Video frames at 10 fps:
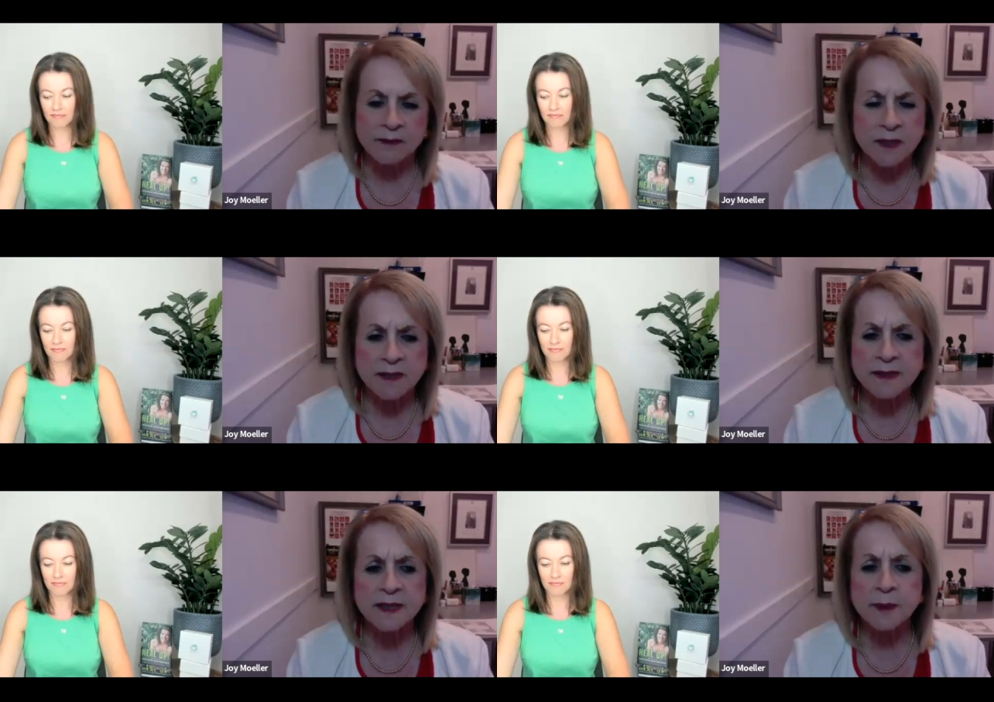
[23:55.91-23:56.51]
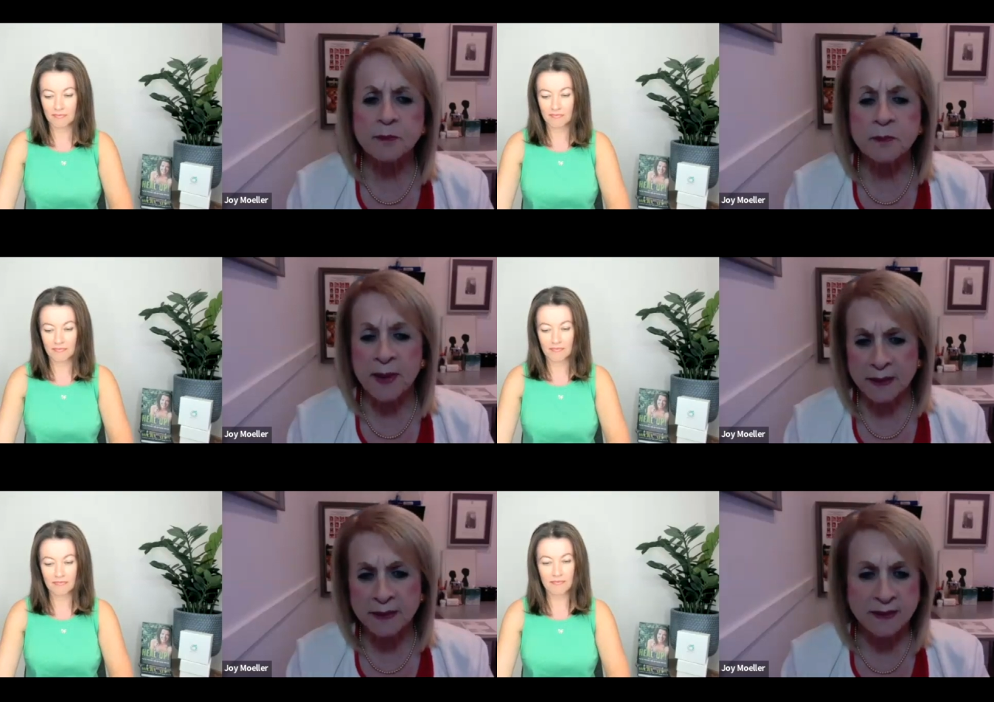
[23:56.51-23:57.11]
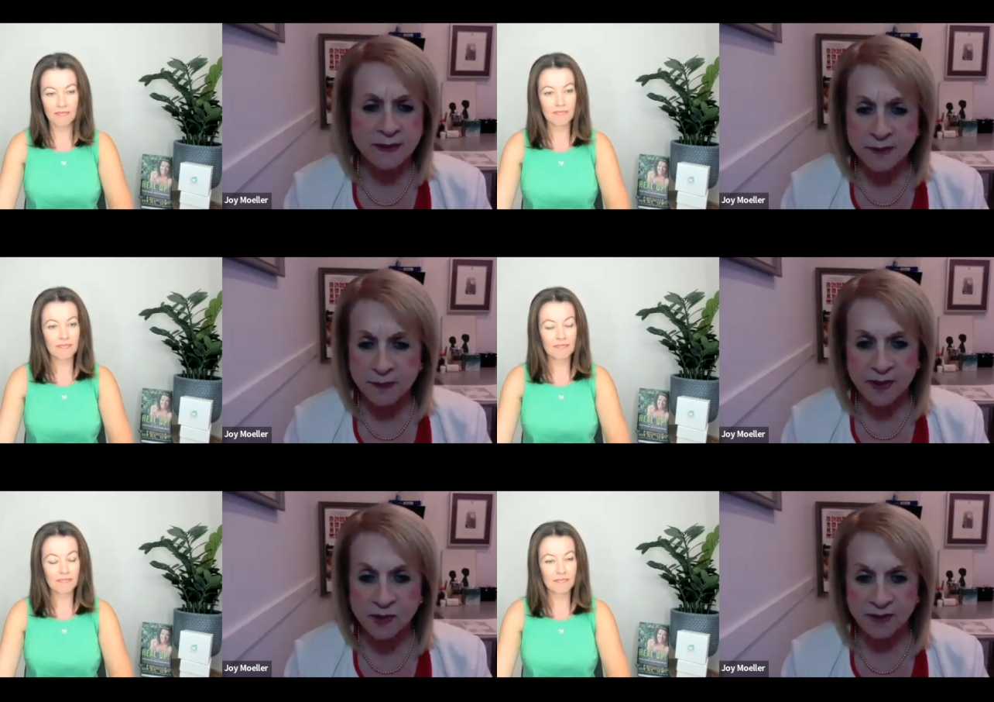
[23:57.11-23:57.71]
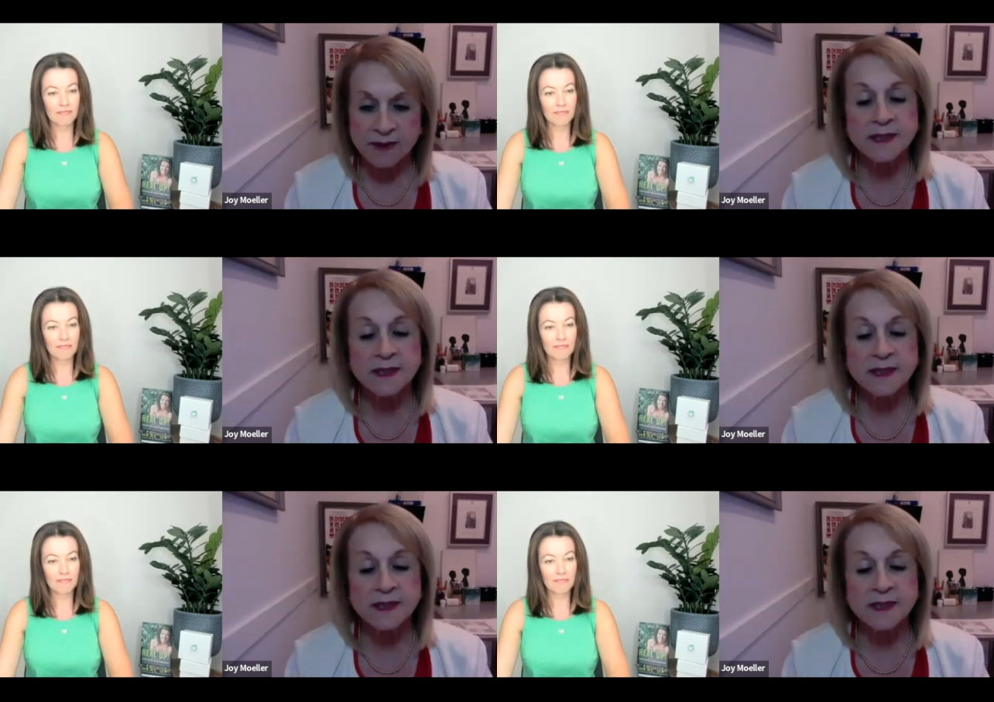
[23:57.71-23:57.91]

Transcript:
Speaker 1: a sleep medicine specialist.